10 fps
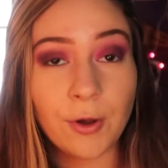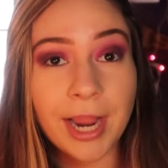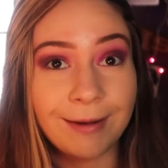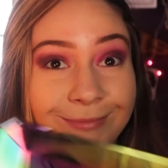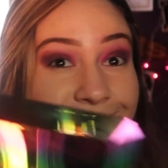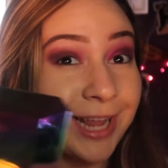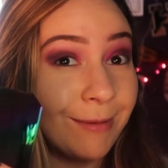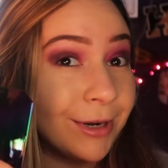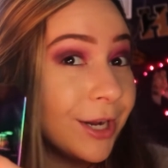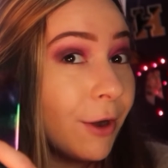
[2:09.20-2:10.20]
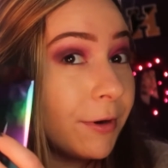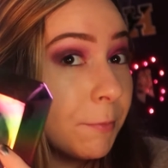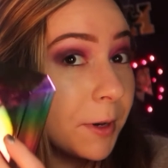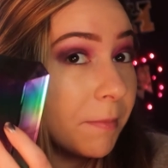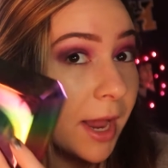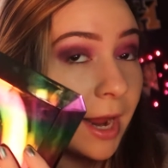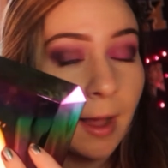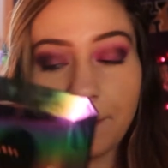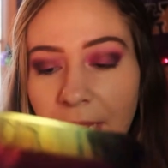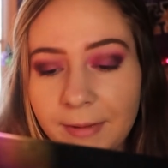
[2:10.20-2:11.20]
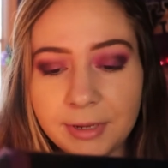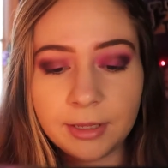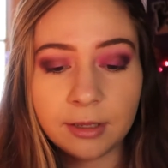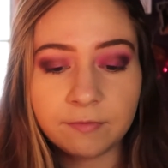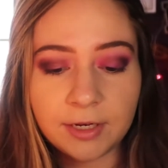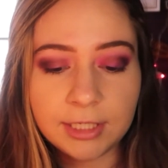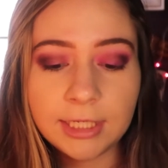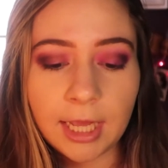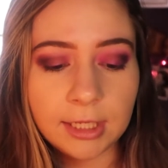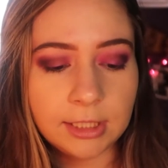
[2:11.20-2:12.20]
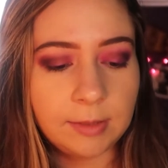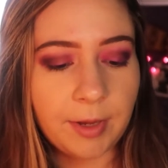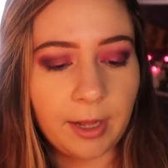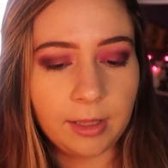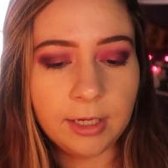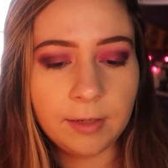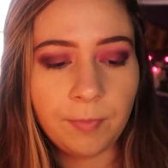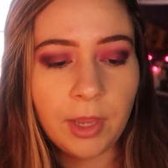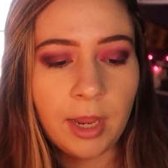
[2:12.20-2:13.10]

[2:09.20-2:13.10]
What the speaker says: Okay, now I'm going to go in with my Baby, the Fenty Galaxy palette.